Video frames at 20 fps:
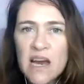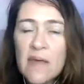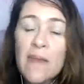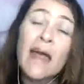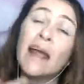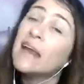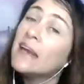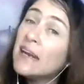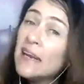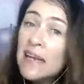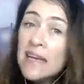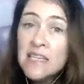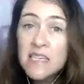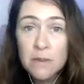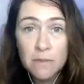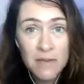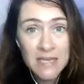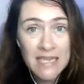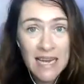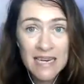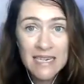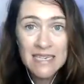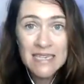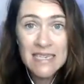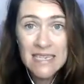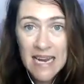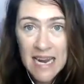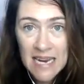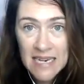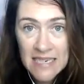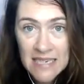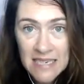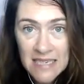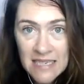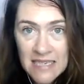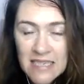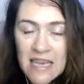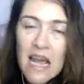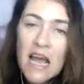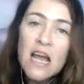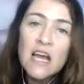And that can lead to misunderstandings.